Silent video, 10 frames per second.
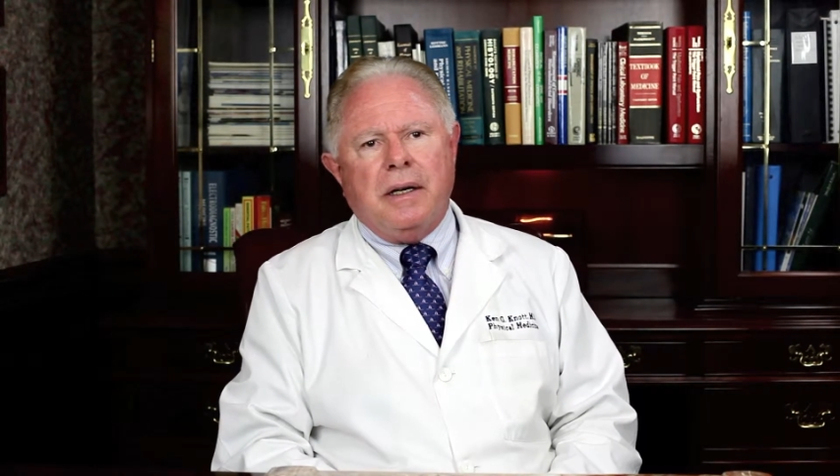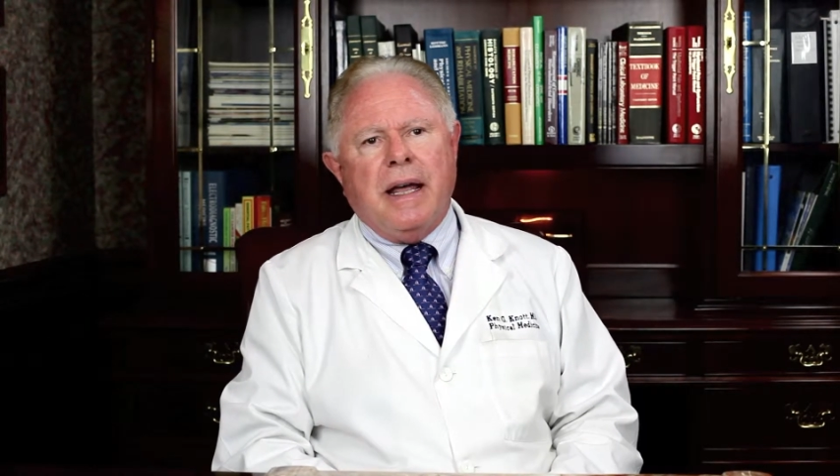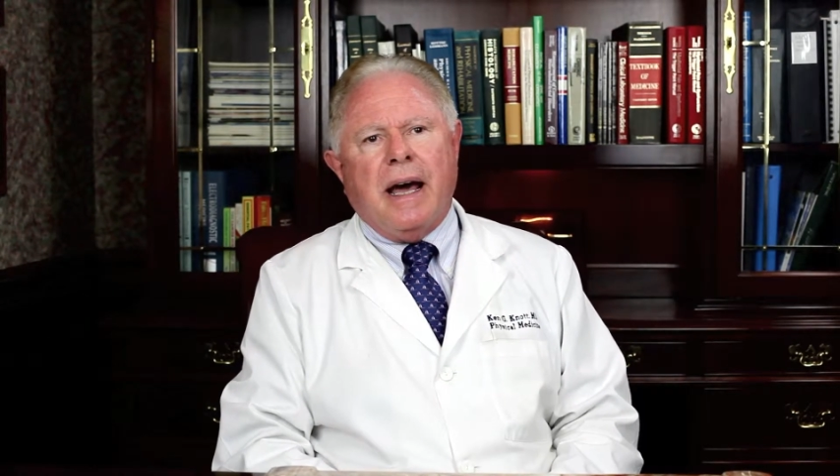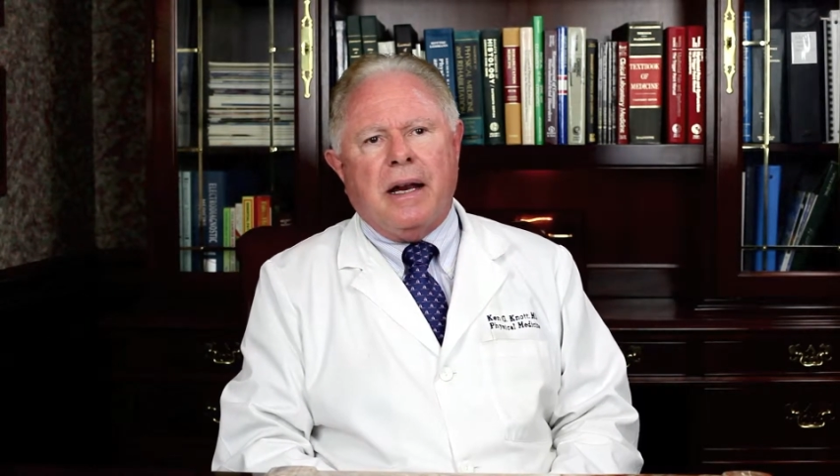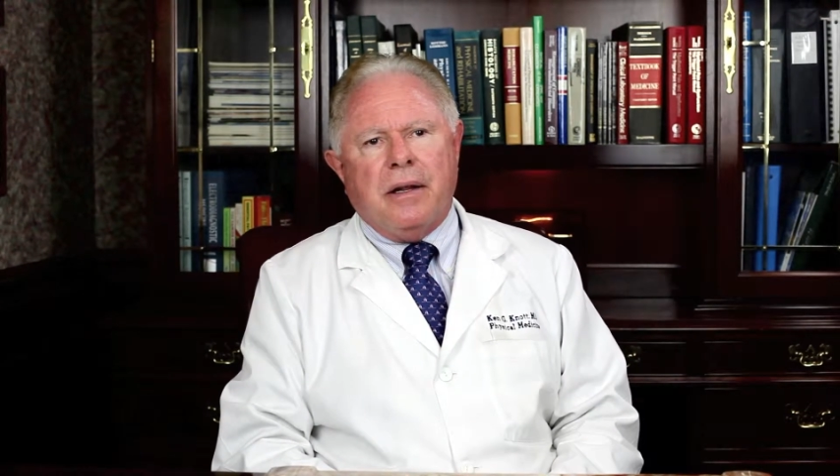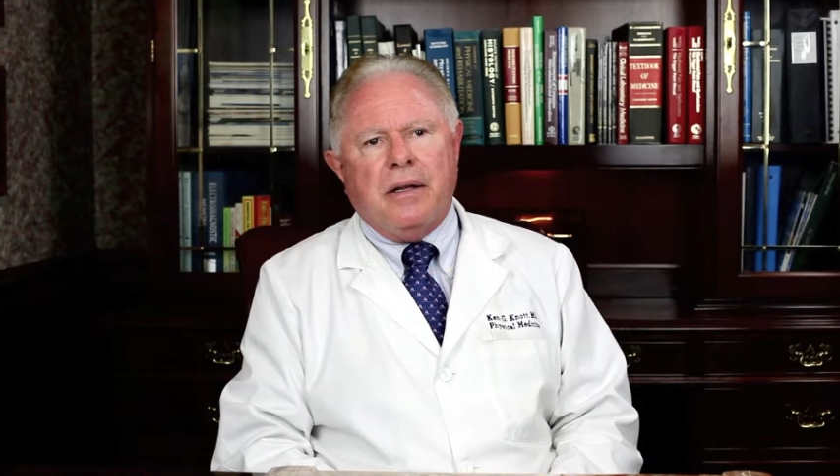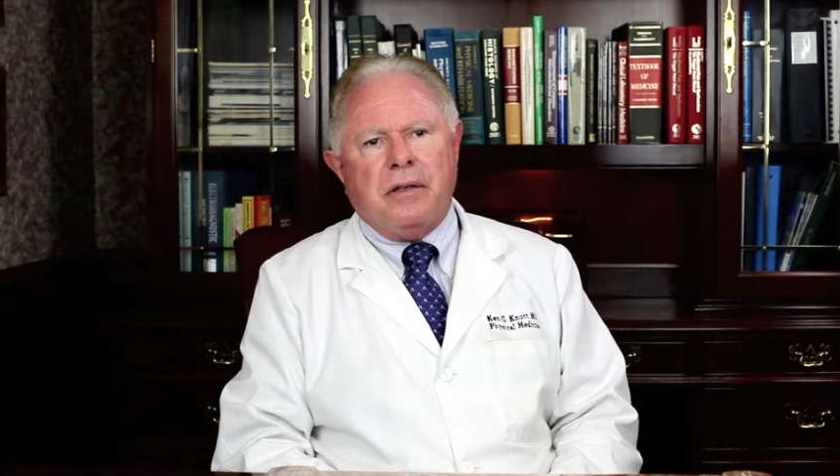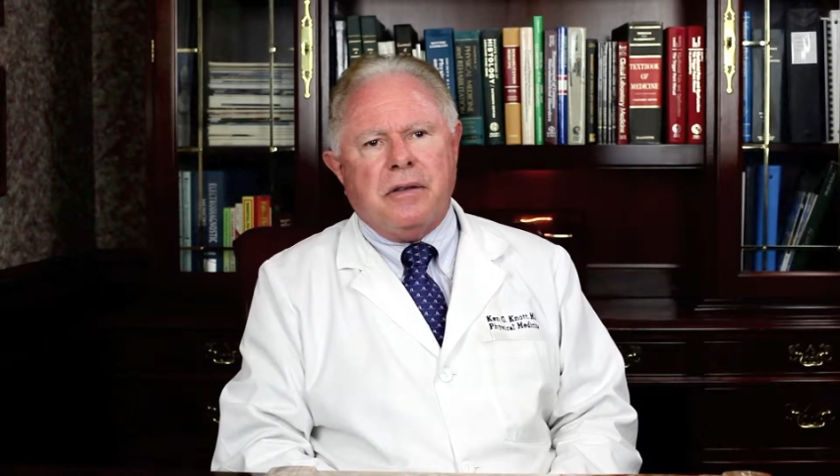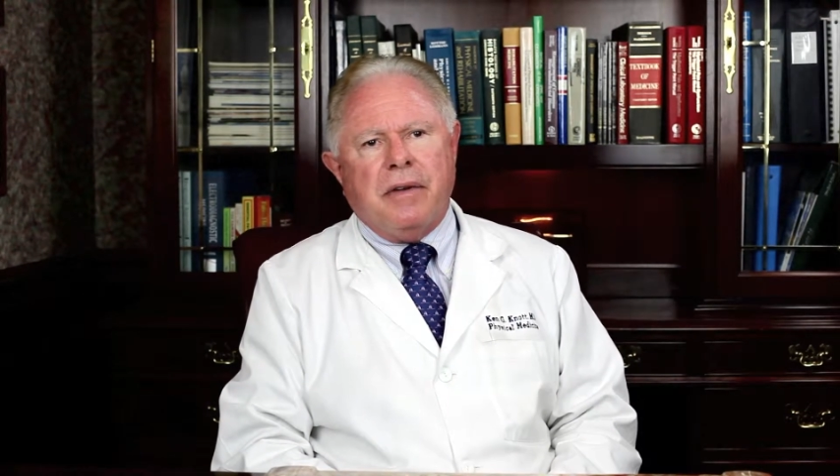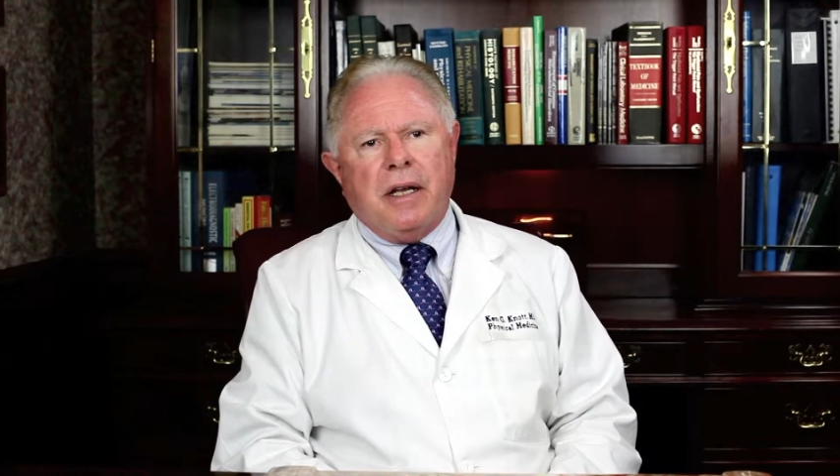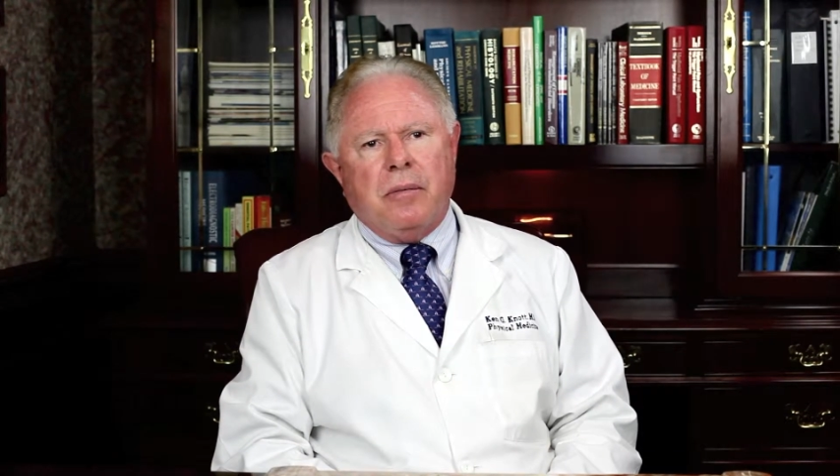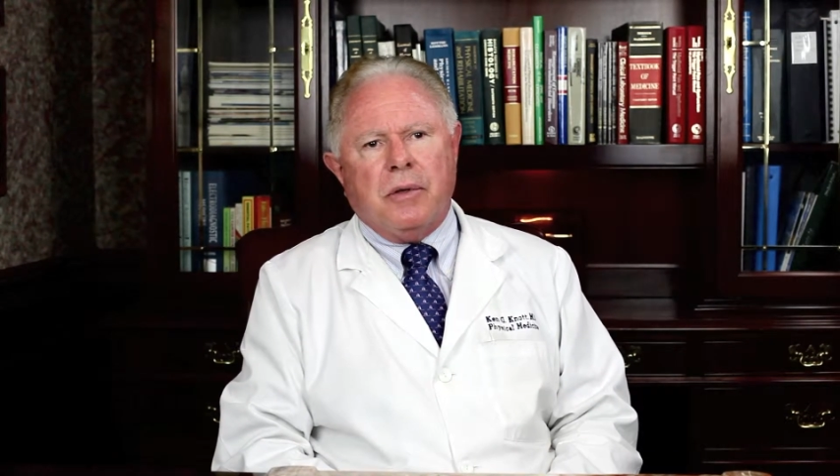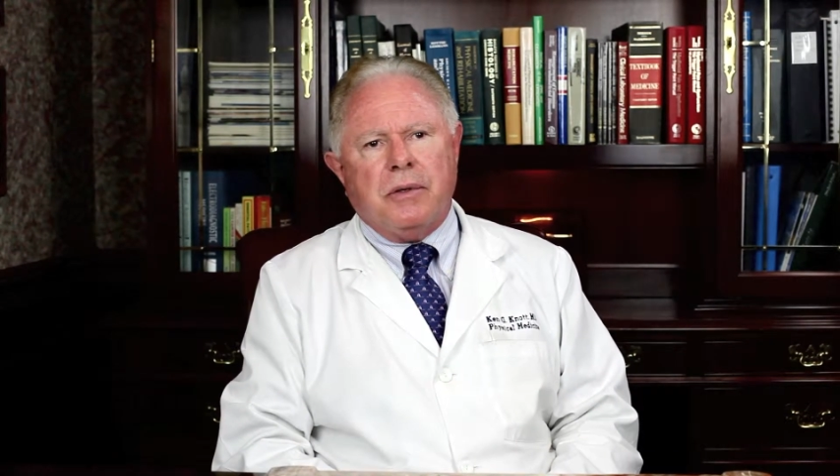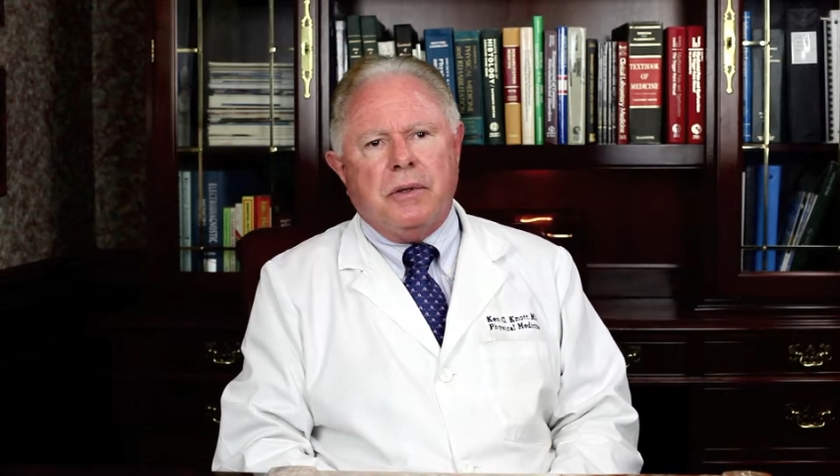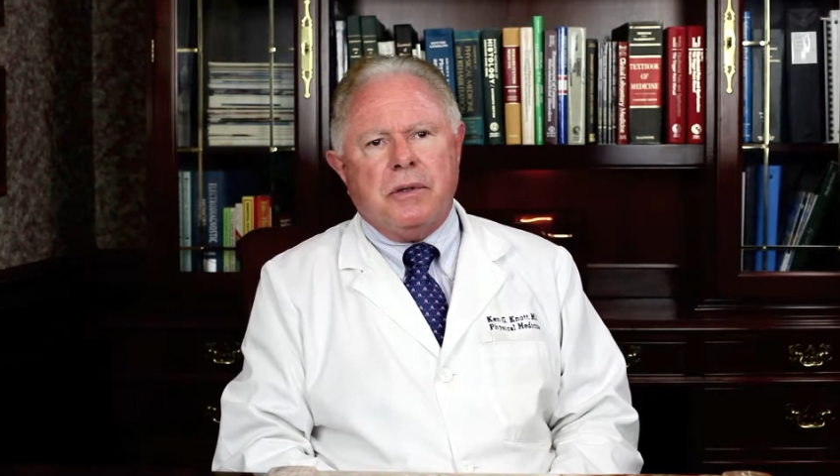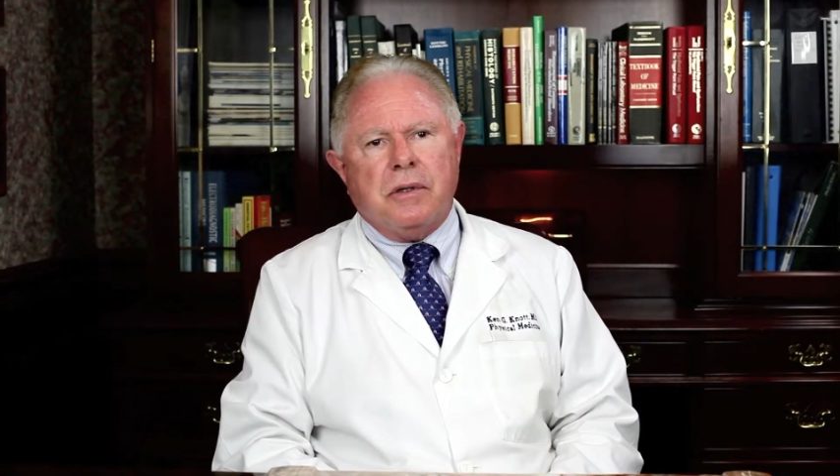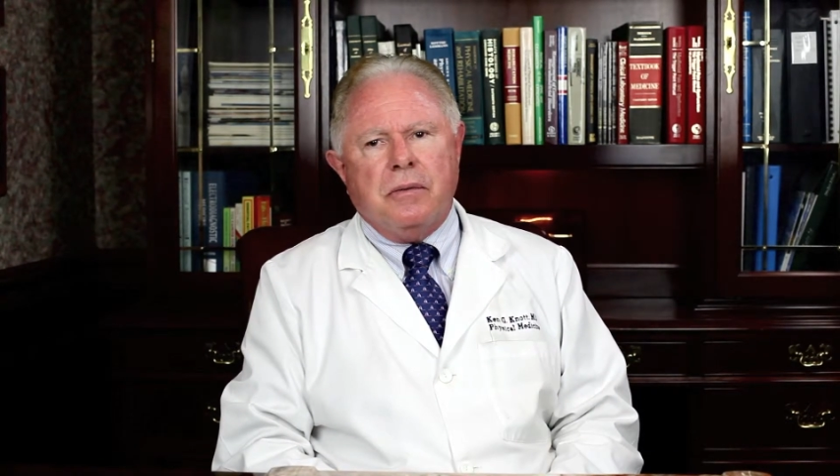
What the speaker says: data that is available to us,